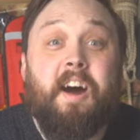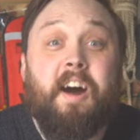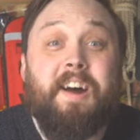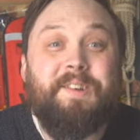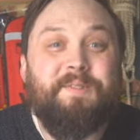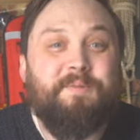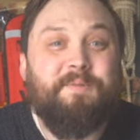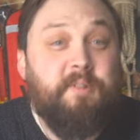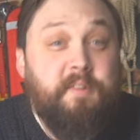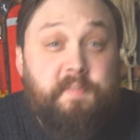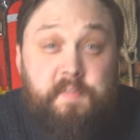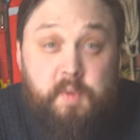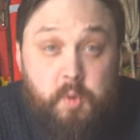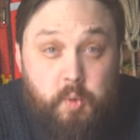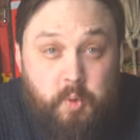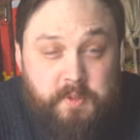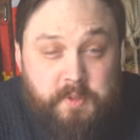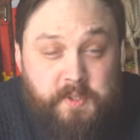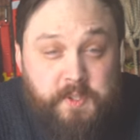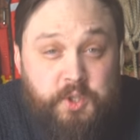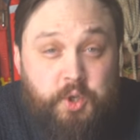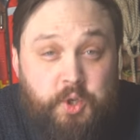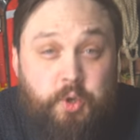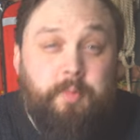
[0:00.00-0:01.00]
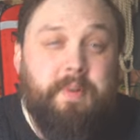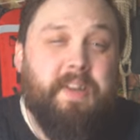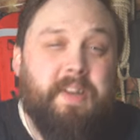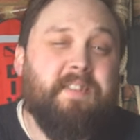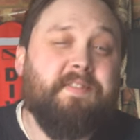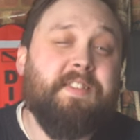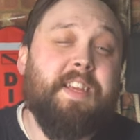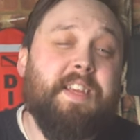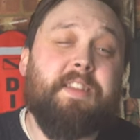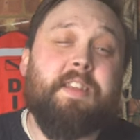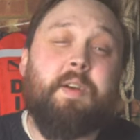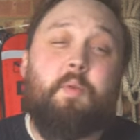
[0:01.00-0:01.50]
Hi, all of you awesome scuba
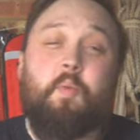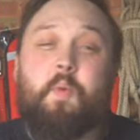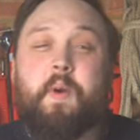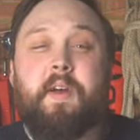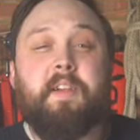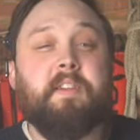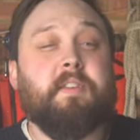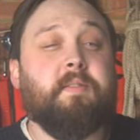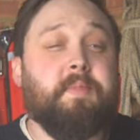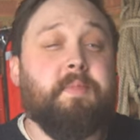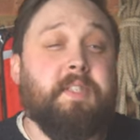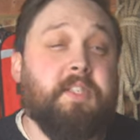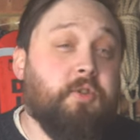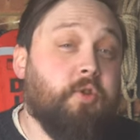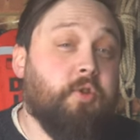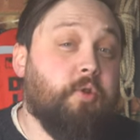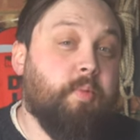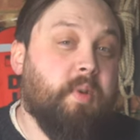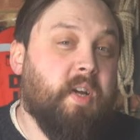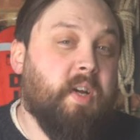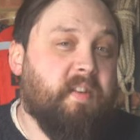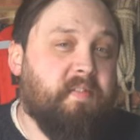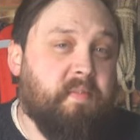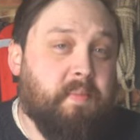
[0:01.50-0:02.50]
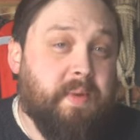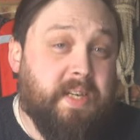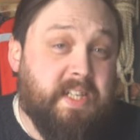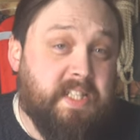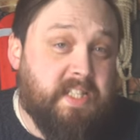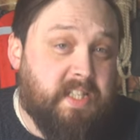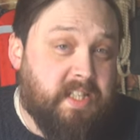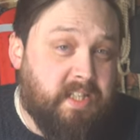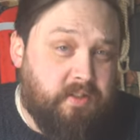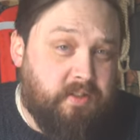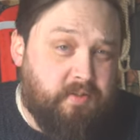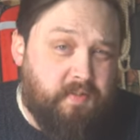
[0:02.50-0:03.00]
divers out there. Welcome to Scuba Diver
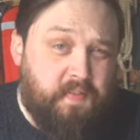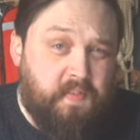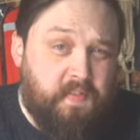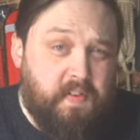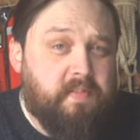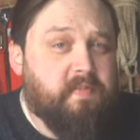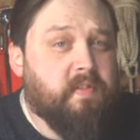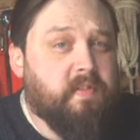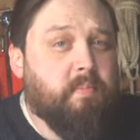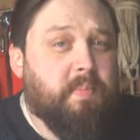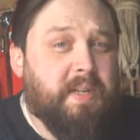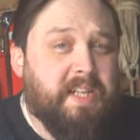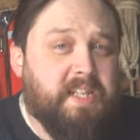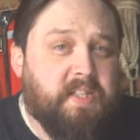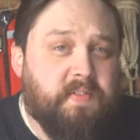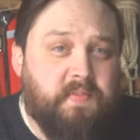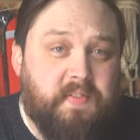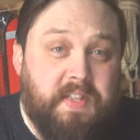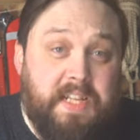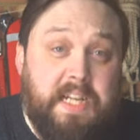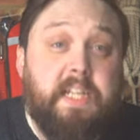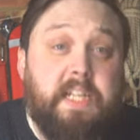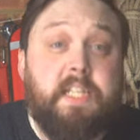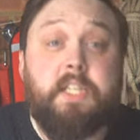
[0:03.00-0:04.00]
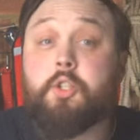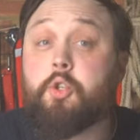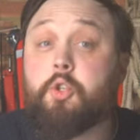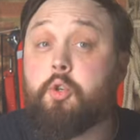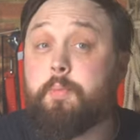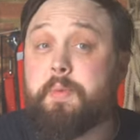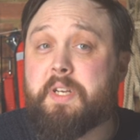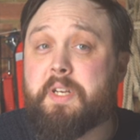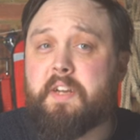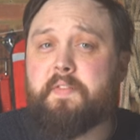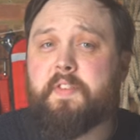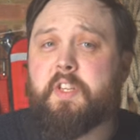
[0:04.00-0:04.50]
Magazine, your favorite place for the latest
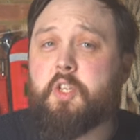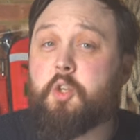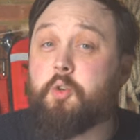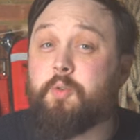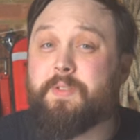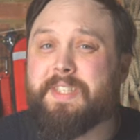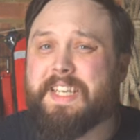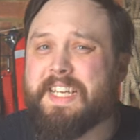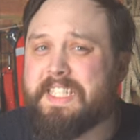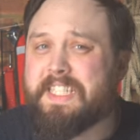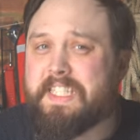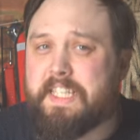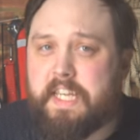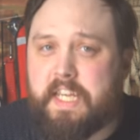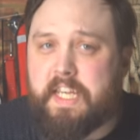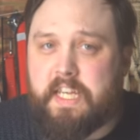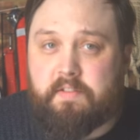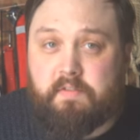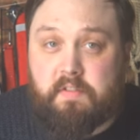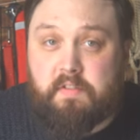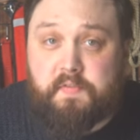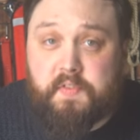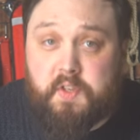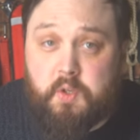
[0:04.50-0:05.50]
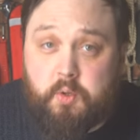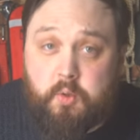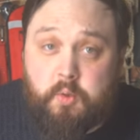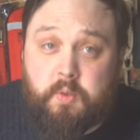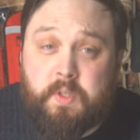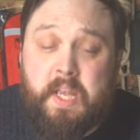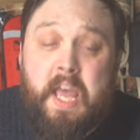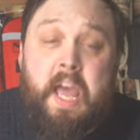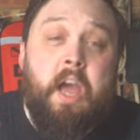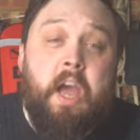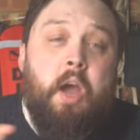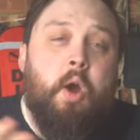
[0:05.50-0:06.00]
scuba diving news and gear
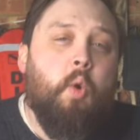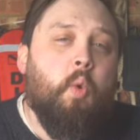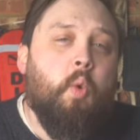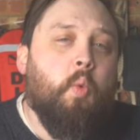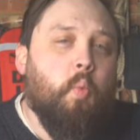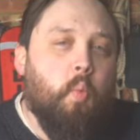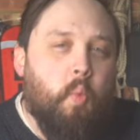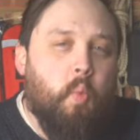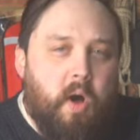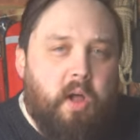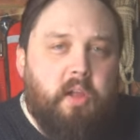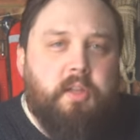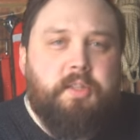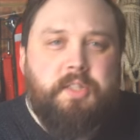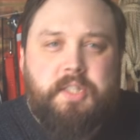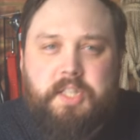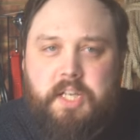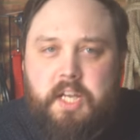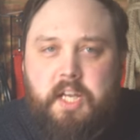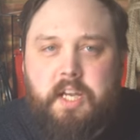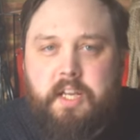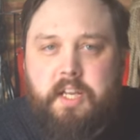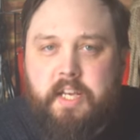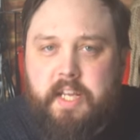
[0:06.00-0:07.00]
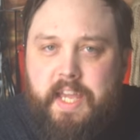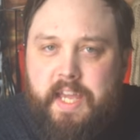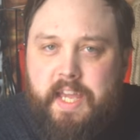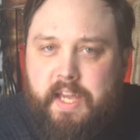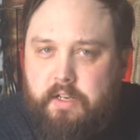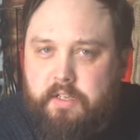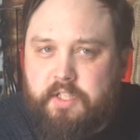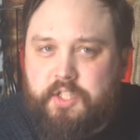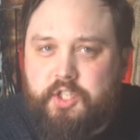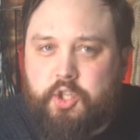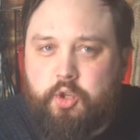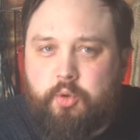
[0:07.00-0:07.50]
reviews. Whilst learning
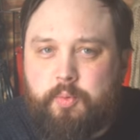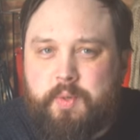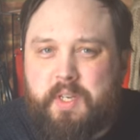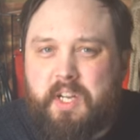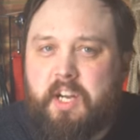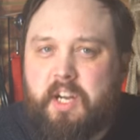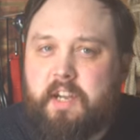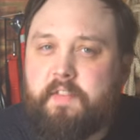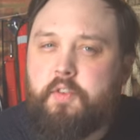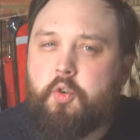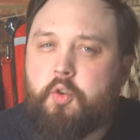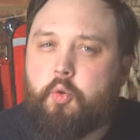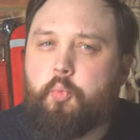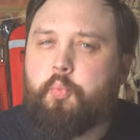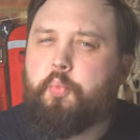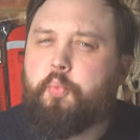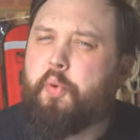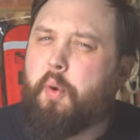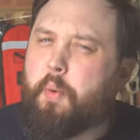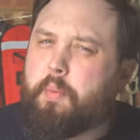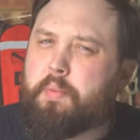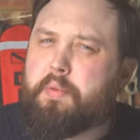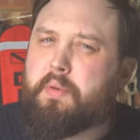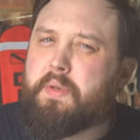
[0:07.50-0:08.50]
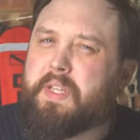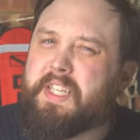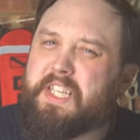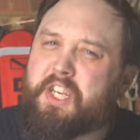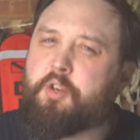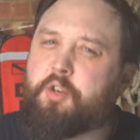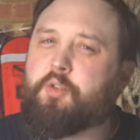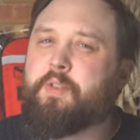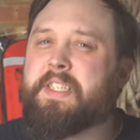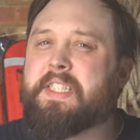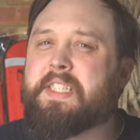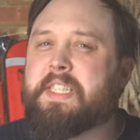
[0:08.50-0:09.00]
how to scuba dive, you'll probably
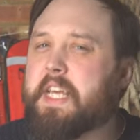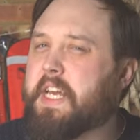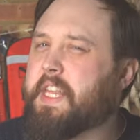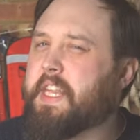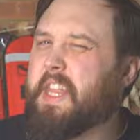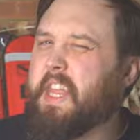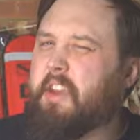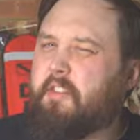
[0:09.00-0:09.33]
notice that